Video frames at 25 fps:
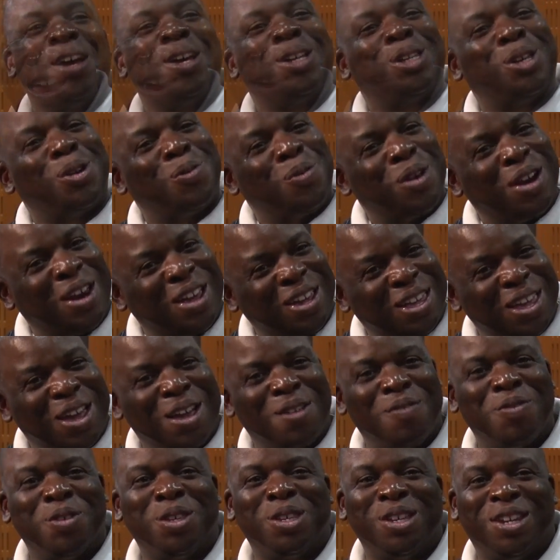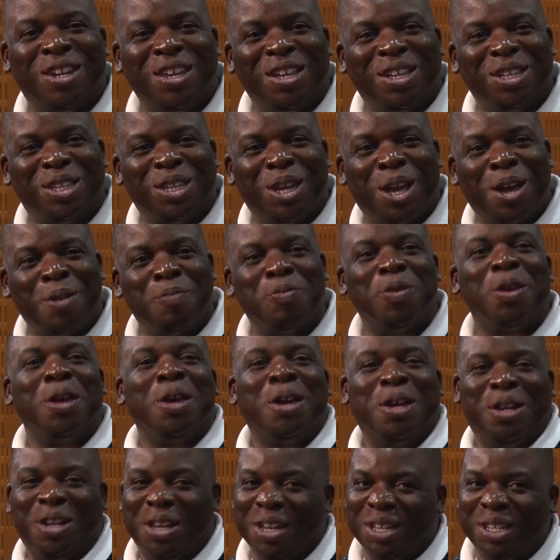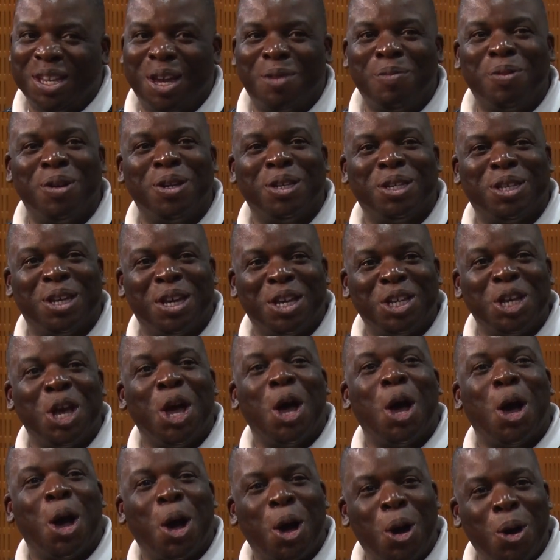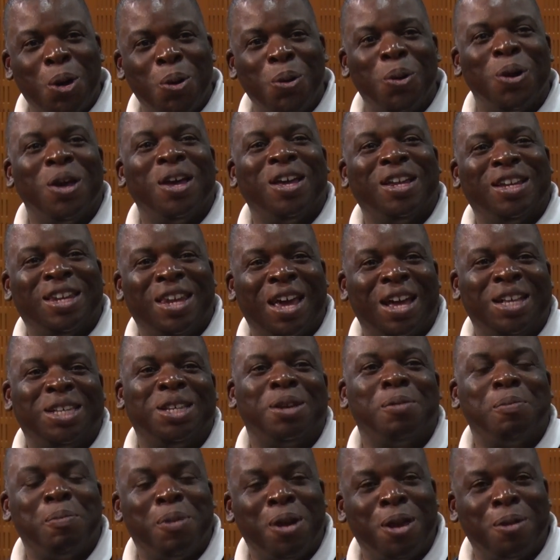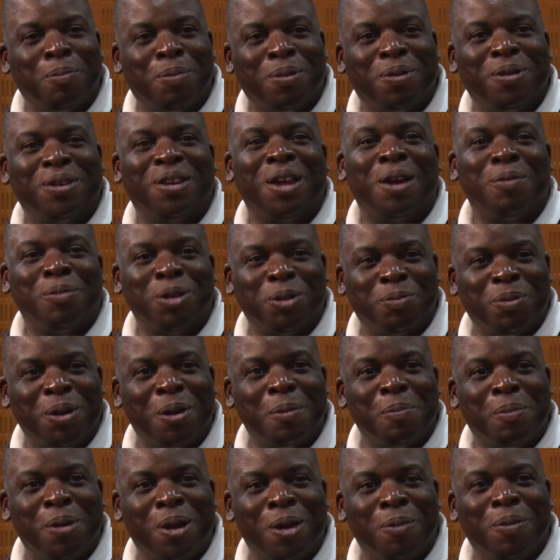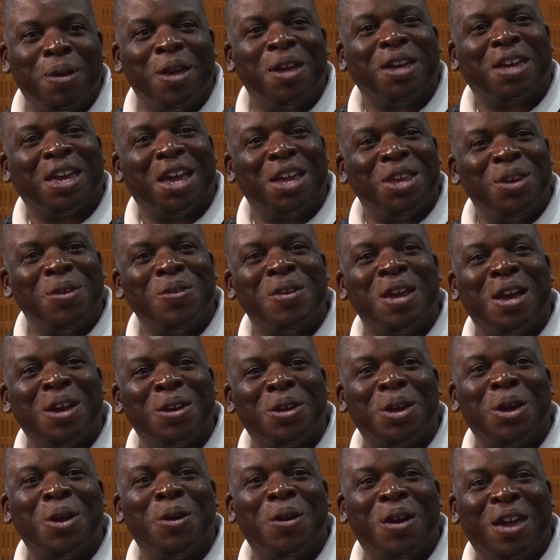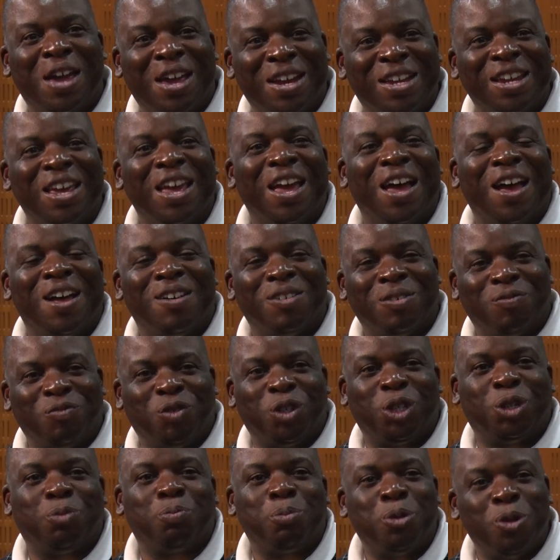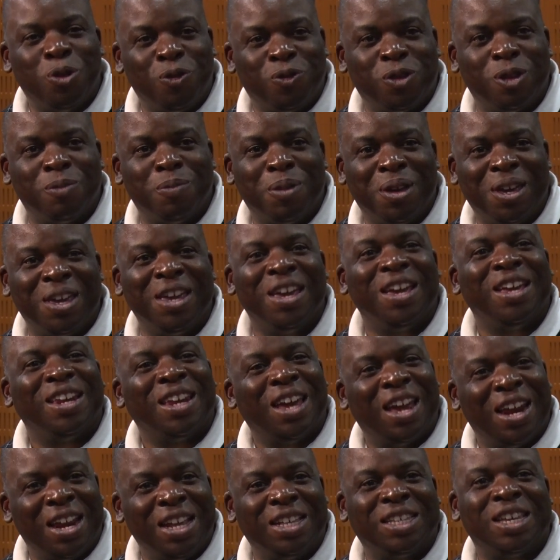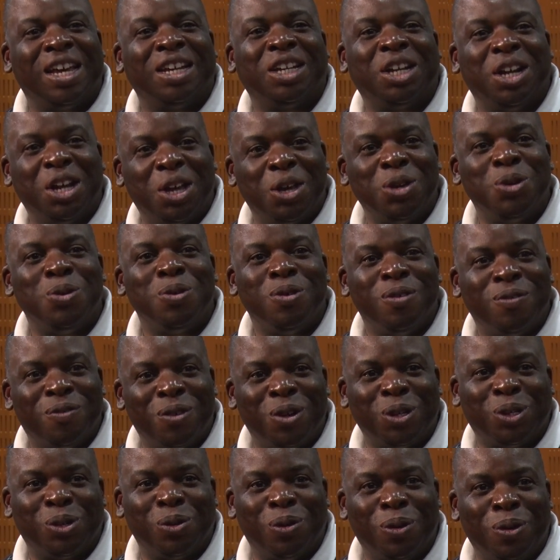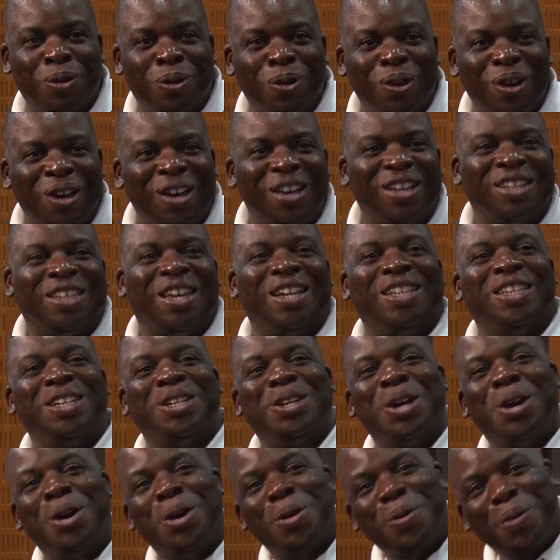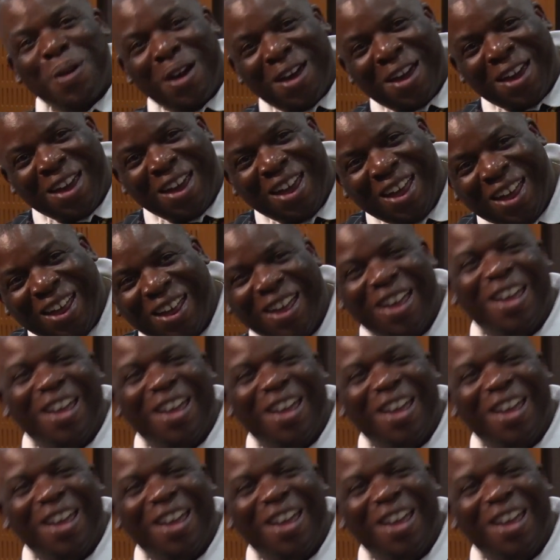So when I came into the exam, the examiner says, oh, that's a blip, that must be a blip. Can you now go ahead and prove to me that it's actually a universal law? So I have to go away,